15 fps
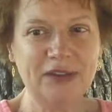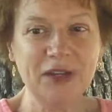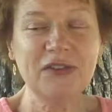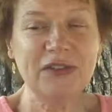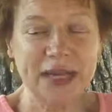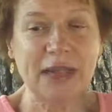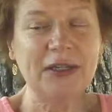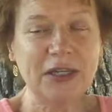They're
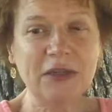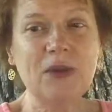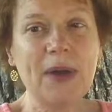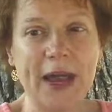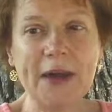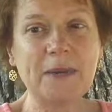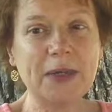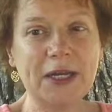telling you
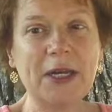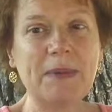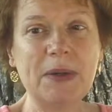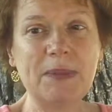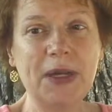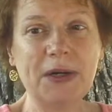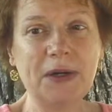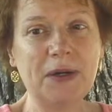how to become a
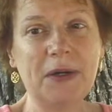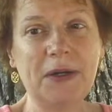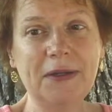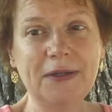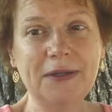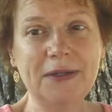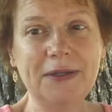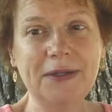better
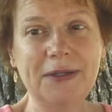caller.